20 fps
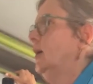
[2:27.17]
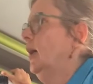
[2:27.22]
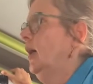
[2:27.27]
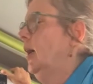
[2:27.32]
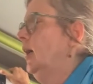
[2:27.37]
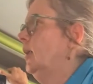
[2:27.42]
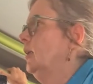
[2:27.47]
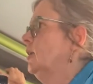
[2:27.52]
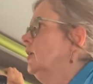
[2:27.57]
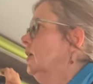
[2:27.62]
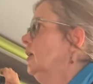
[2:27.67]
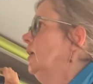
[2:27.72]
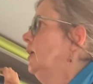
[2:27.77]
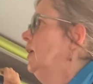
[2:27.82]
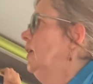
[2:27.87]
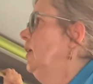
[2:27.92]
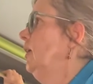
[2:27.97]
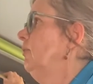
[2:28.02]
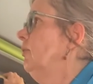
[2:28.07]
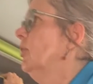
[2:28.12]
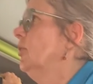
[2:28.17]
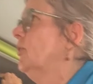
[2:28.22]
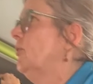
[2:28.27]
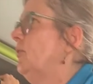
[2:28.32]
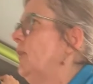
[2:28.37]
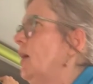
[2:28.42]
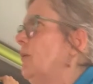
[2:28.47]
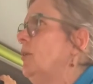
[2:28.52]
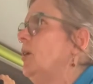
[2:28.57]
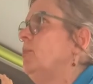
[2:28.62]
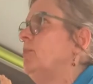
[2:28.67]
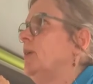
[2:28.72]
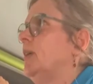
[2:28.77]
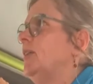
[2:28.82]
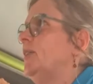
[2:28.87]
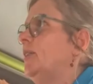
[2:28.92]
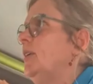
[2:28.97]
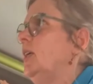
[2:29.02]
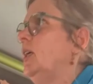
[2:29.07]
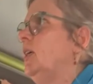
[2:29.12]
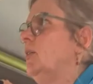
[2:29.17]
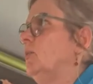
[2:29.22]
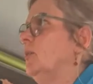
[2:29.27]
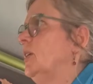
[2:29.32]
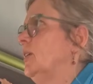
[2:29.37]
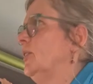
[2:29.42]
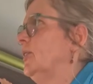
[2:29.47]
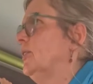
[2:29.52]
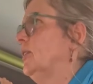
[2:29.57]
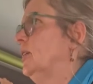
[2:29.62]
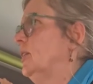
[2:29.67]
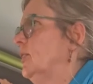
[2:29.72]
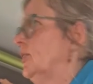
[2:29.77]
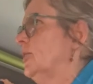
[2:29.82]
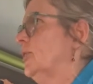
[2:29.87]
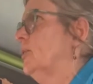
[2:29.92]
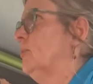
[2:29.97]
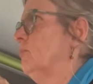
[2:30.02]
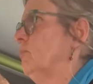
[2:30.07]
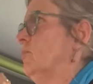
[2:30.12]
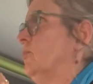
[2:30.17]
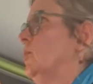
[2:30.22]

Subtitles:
And he was very busy with this